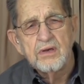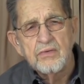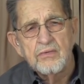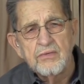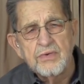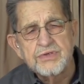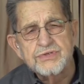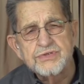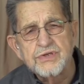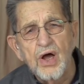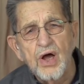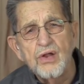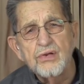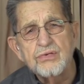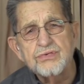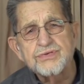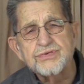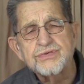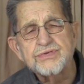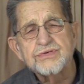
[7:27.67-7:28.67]

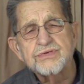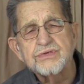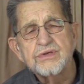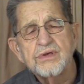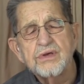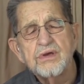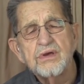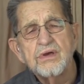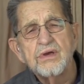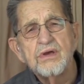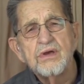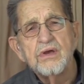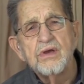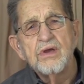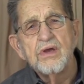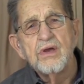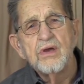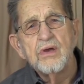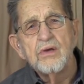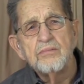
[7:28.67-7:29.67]
results
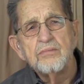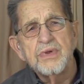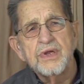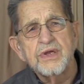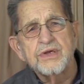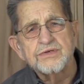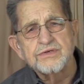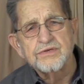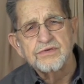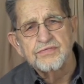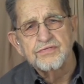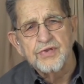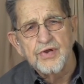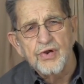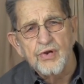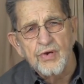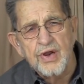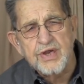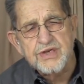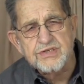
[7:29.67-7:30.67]
because of the
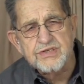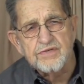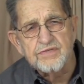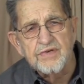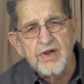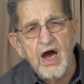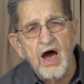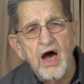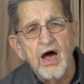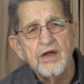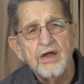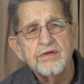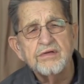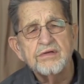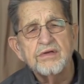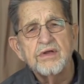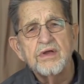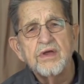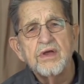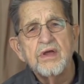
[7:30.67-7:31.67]
grace of God
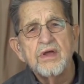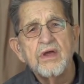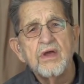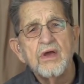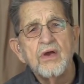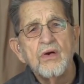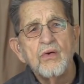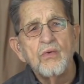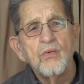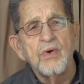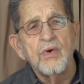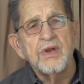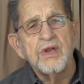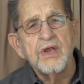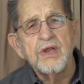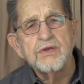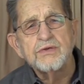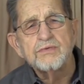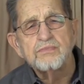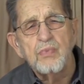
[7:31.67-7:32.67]
when
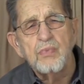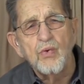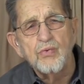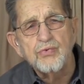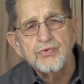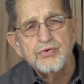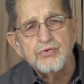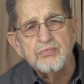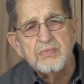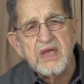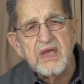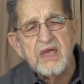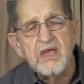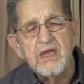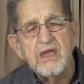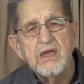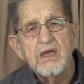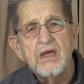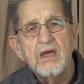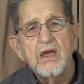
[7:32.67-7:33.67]
he spoke to me,
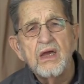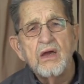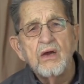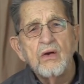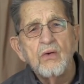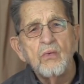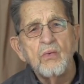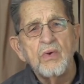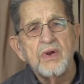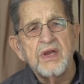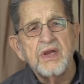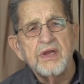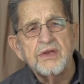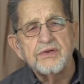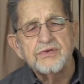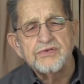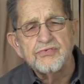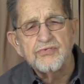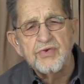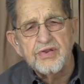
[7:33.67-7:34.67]
when he
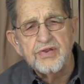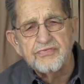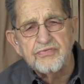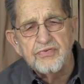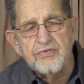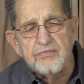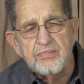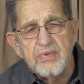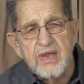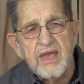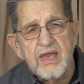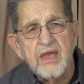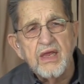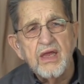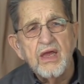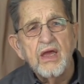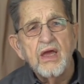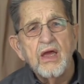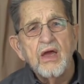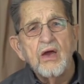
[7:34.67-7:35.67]
strengthened me
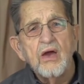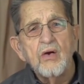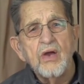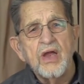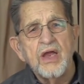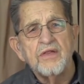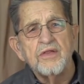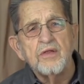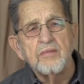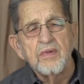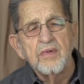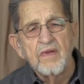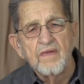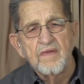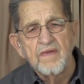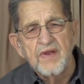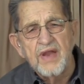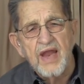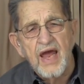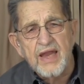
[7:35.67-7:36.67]
in the middle of
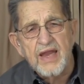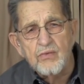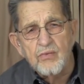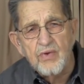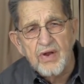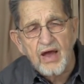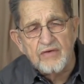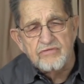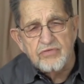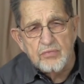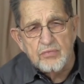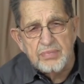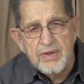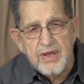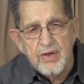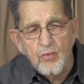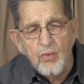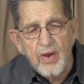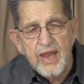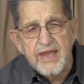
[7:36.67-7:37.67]
the night when I will be
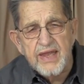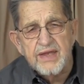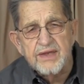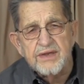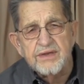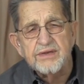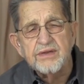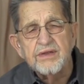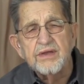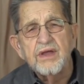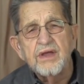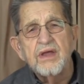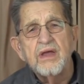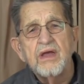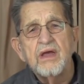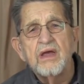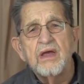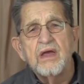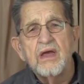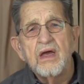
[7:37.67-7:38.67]
awakened.
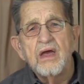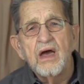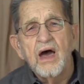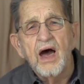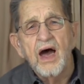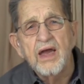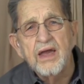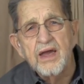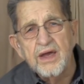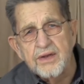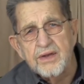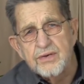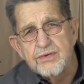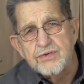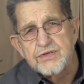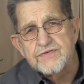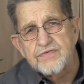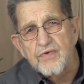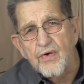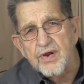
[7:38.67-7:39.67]
I got
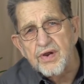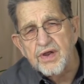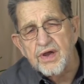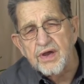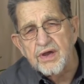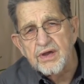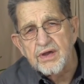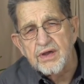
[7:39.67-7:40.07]
news for you.